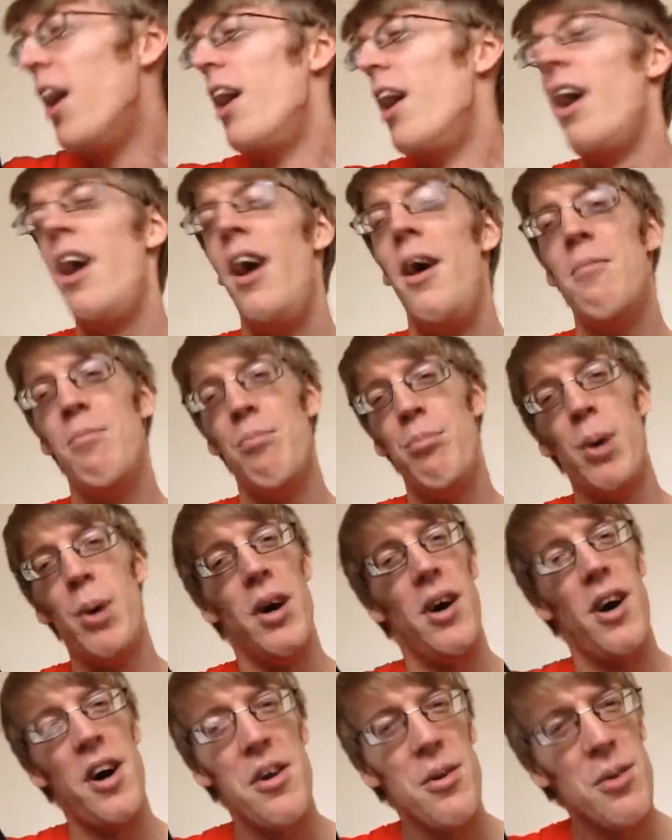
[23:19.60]

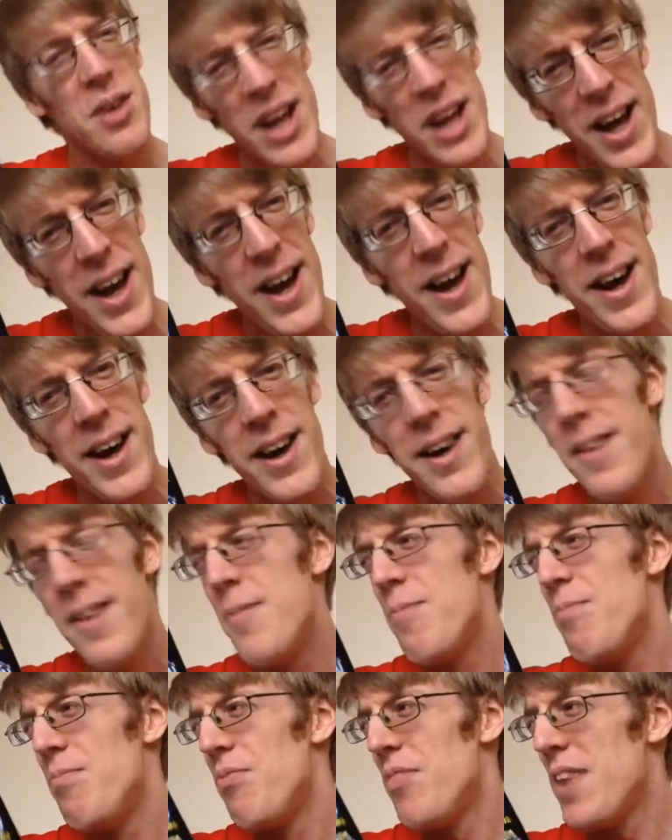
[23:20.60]
But I don't care.
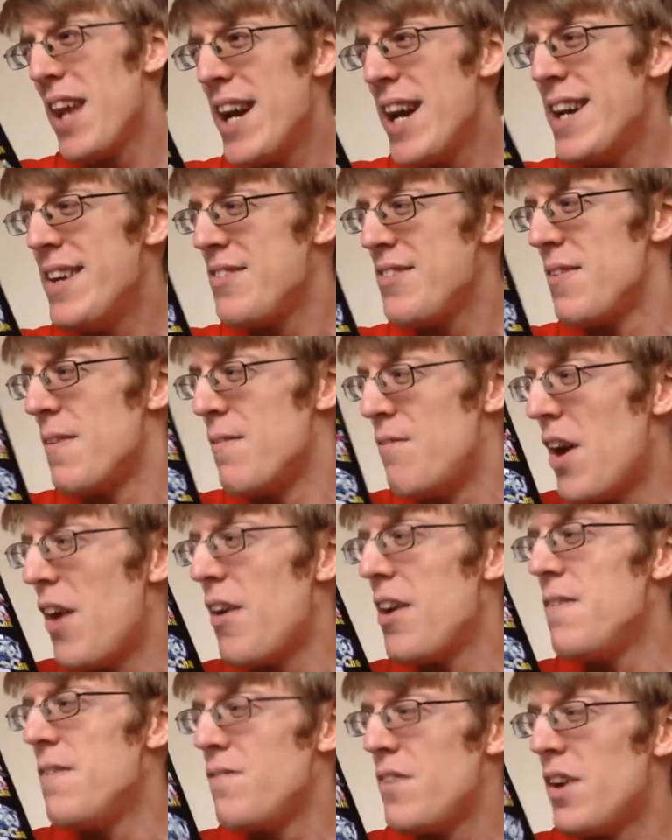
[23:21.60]
It is the
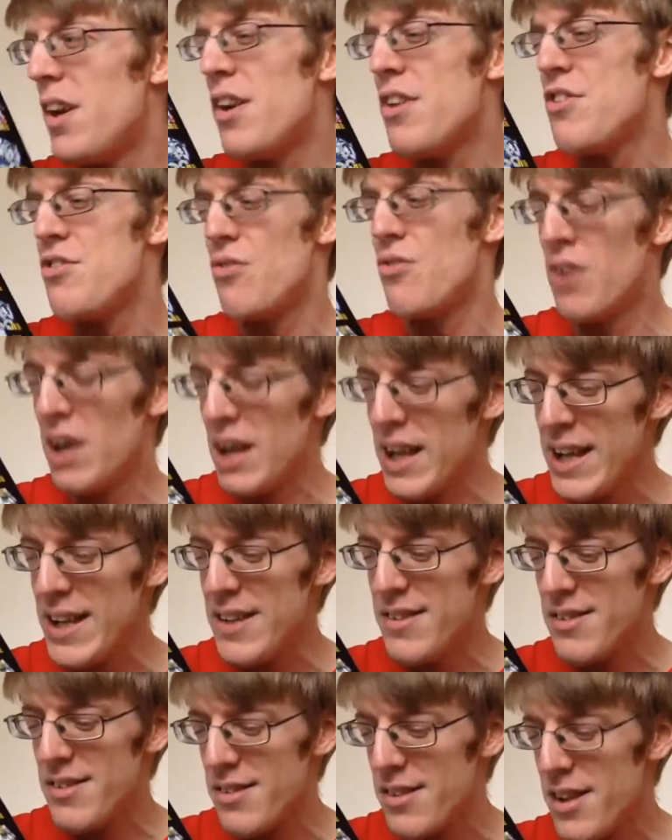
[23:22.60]
very first
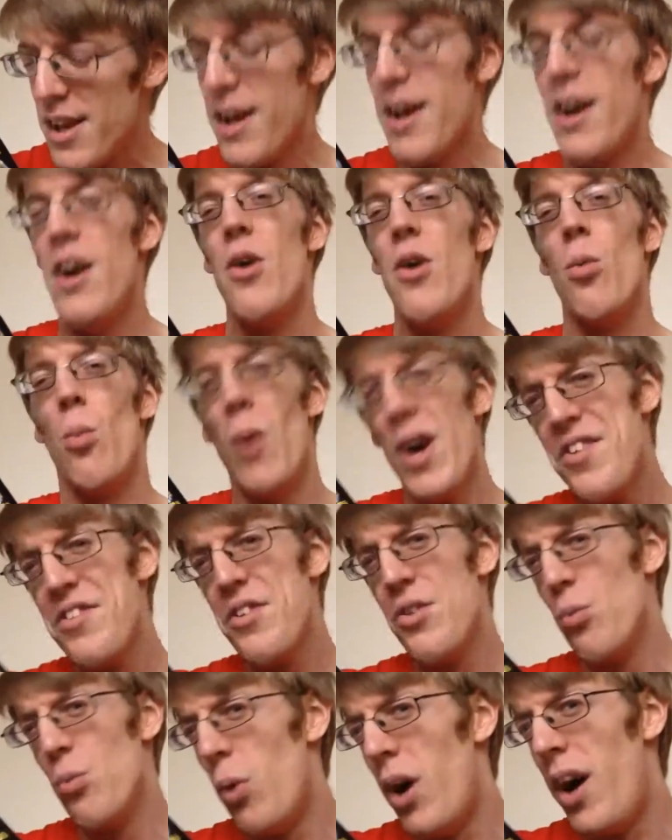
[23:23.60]
release,
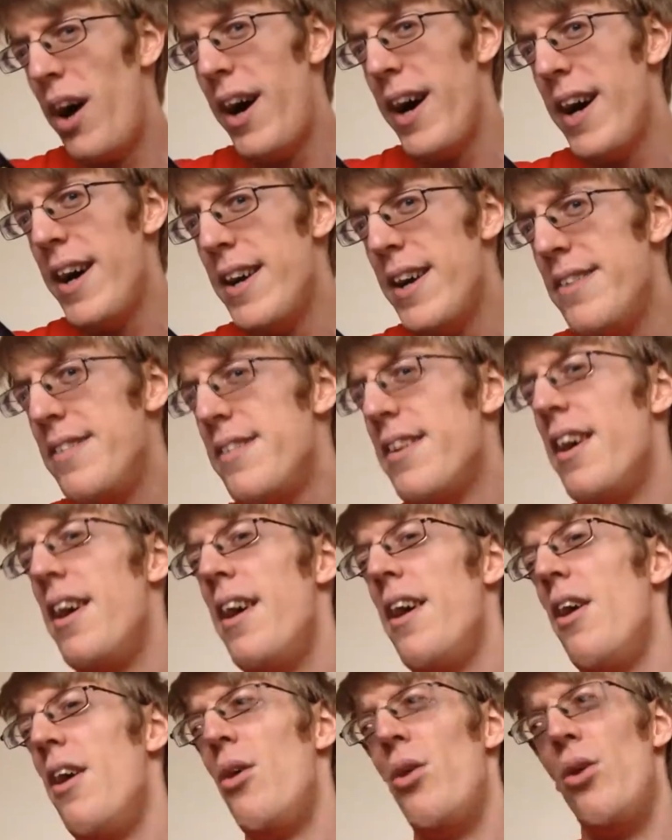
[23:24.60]
Western wise,
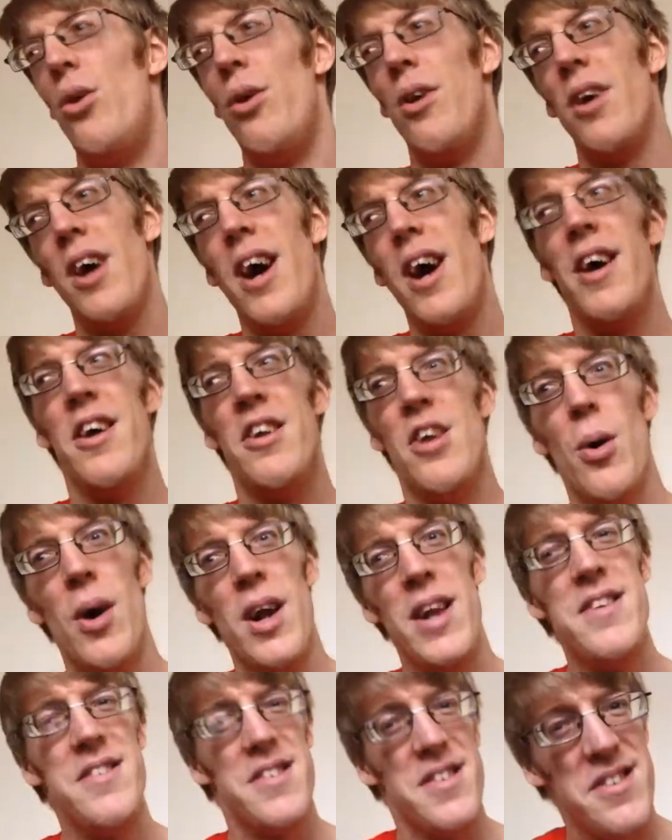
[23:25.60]
or, you know,
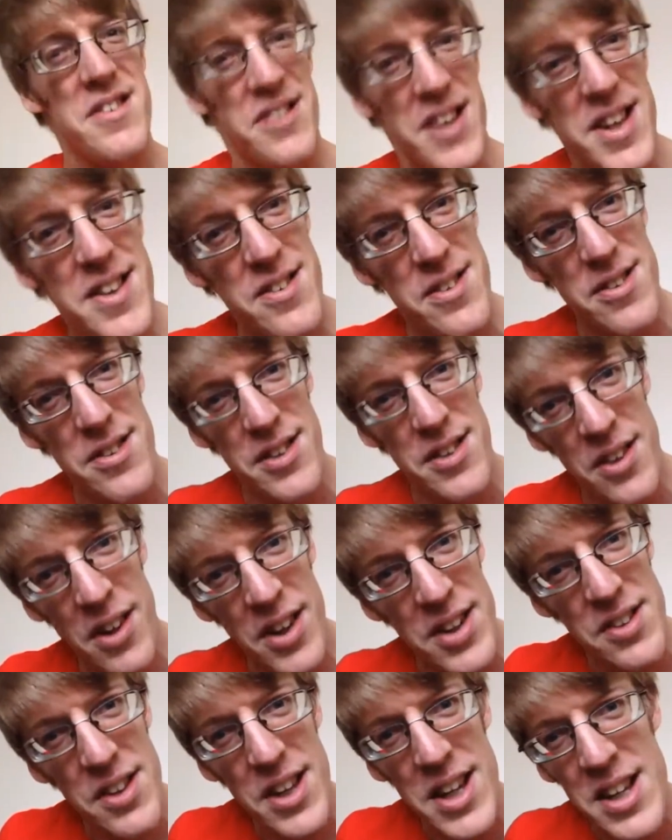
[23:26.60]
at least since
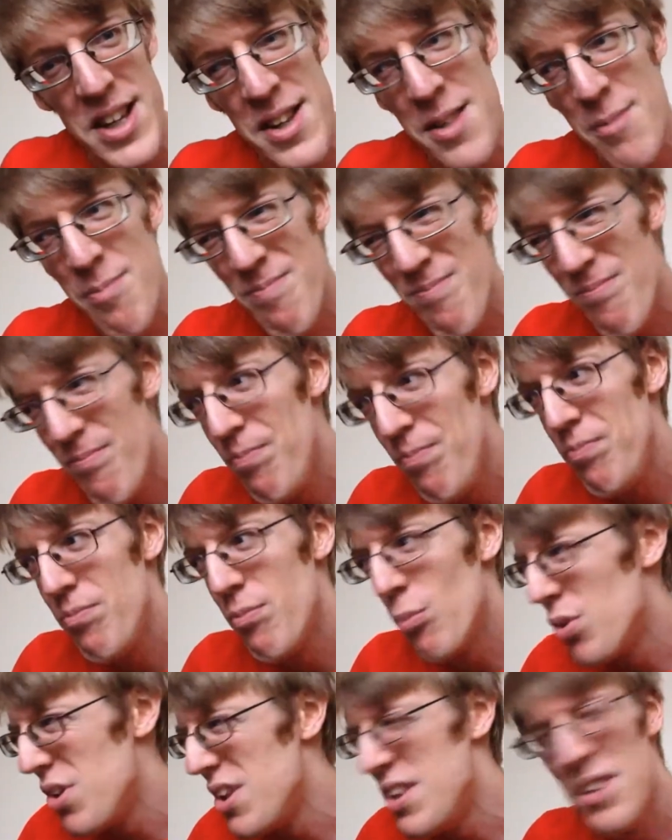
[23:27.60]

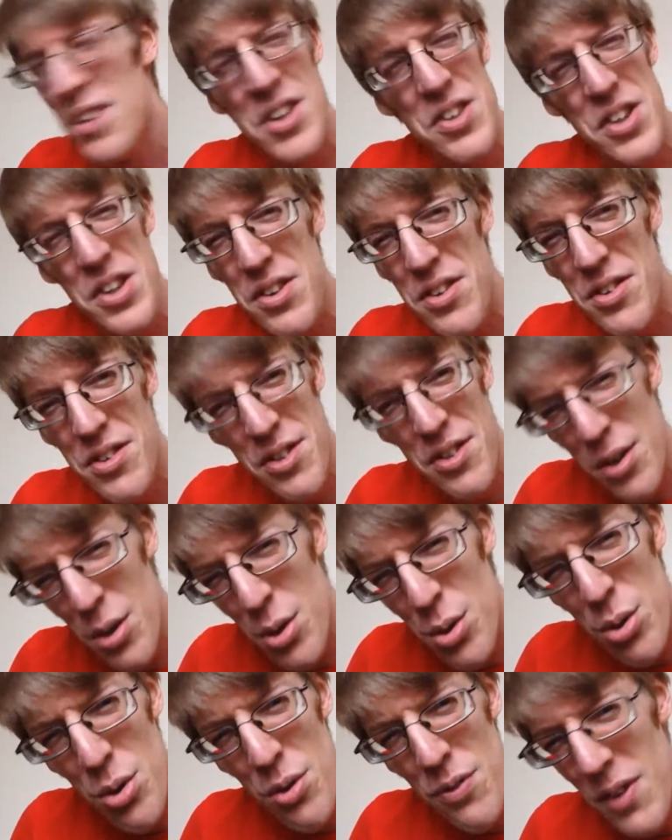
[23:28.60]

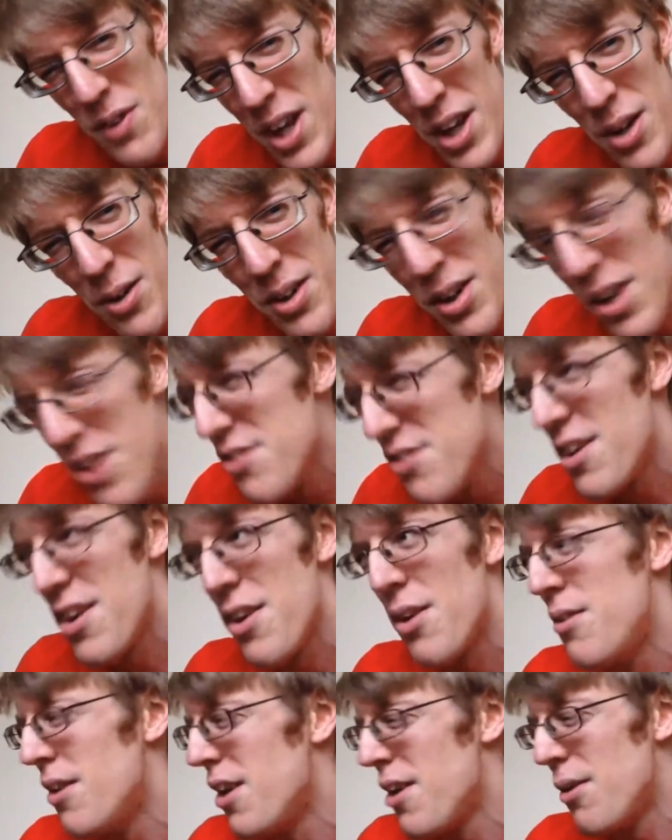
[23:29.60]
1992 for LIOKAISER?
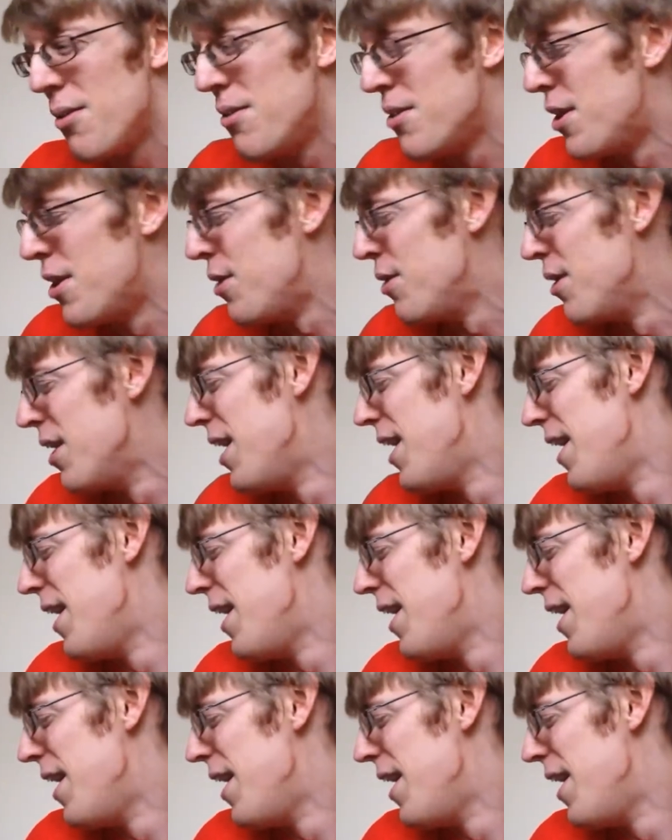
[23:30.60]
I don't know.